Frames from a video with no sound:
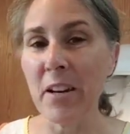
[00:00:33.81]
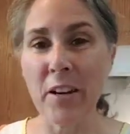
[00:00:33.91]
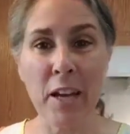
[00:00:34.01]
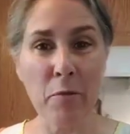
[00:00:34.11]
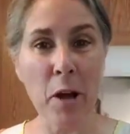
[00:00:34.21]

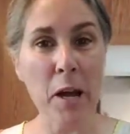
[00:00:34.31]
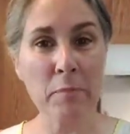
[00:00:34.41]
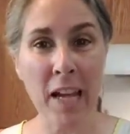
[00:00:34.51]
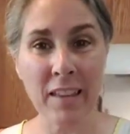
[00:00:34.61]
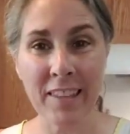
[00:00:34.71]
Okay, well, I'm
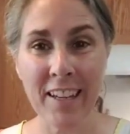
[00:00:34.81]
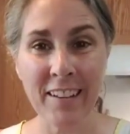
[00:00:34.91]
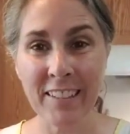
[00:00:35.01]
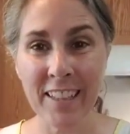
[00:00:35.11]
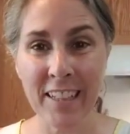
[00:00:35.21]
Kathy
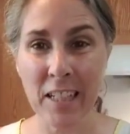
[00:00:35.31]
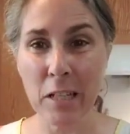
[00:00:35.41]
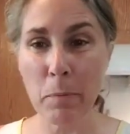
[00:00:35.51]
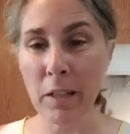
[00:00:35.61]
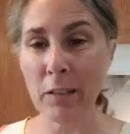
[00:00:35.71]
Elliott, an
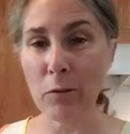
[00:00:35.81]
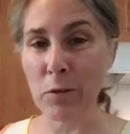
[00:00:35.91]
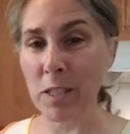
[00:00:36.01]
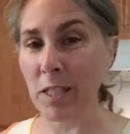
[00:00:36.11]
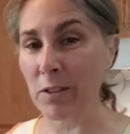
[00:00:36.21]
independent
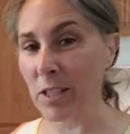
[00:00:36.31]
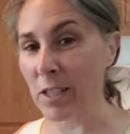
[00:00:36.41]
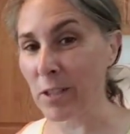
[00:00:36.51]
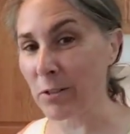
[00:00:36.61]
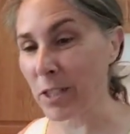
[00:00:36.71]
Norwex sales
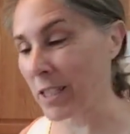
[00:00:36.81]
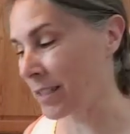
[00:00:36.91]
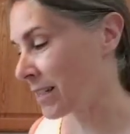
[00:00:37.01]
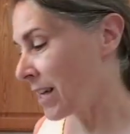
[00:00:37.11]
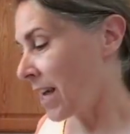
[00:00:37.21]
consultant,